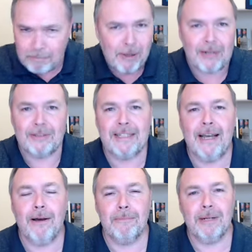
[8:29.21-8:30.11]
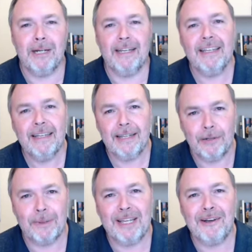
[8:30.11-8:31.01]
buckle down, buddy.
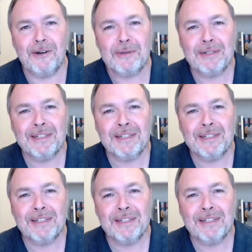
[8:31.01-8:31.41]
Here we go.